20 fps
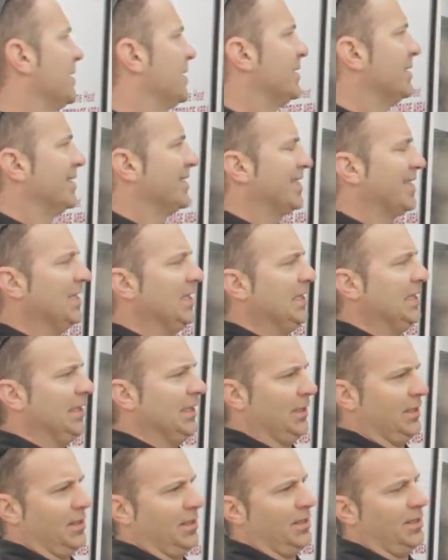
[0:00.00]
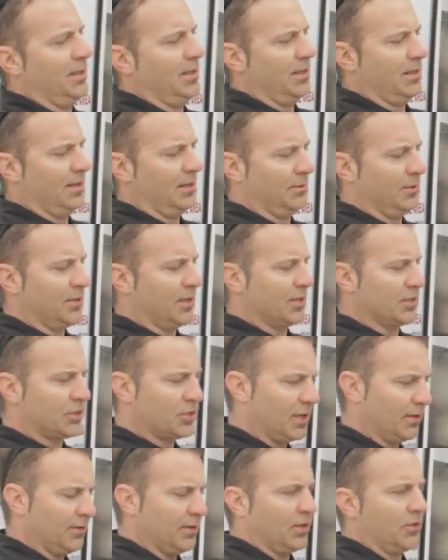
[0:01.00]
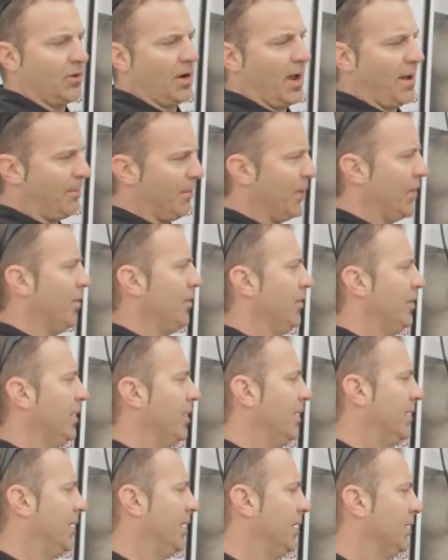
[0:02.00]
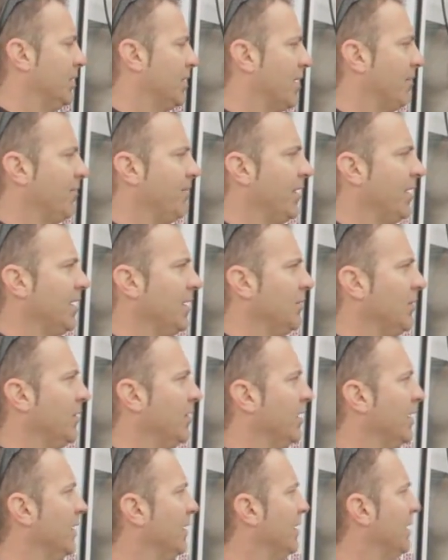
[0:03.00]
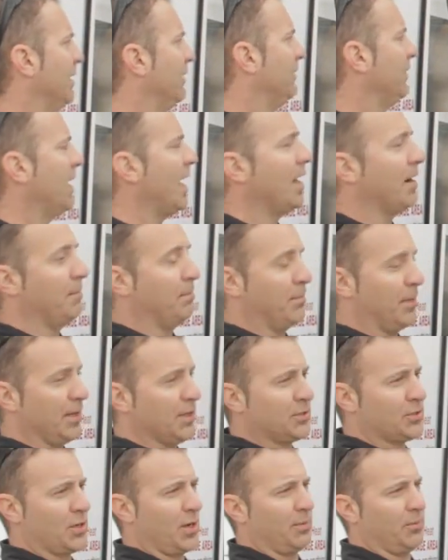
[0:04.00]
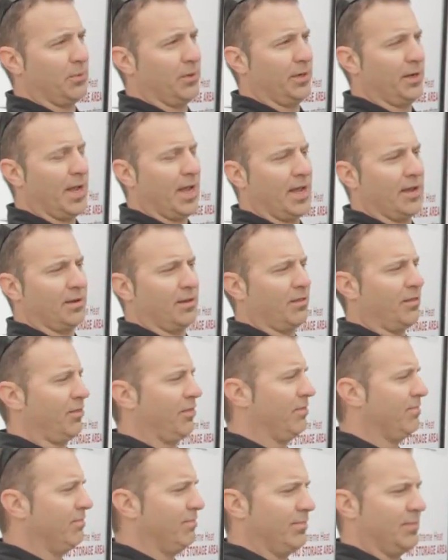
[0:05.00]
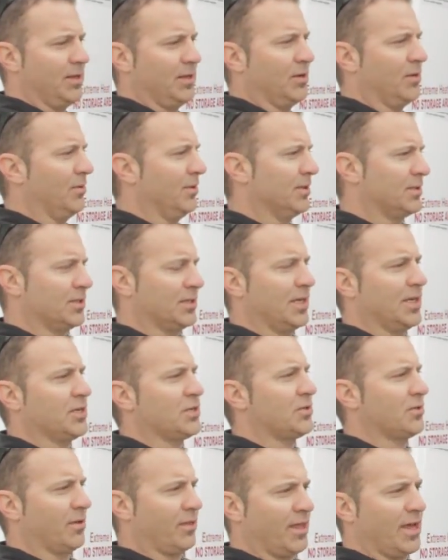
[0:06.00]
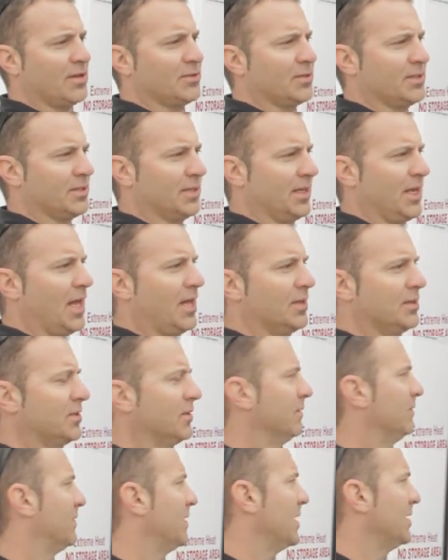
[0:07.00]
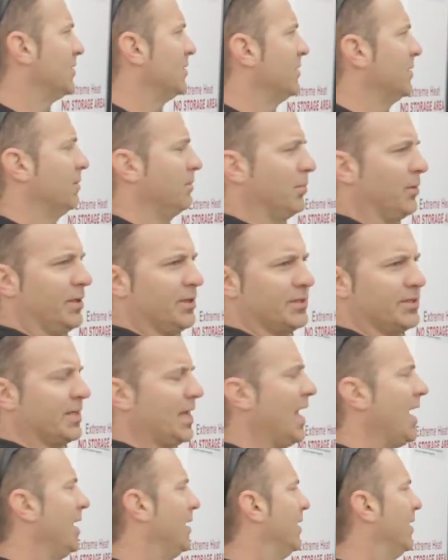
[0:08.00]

is it's clean. You're not shoveling crap out and you're not fighting with it. And if you had a big job where you had, insulation or thousands of gallons of dust or debris, sand,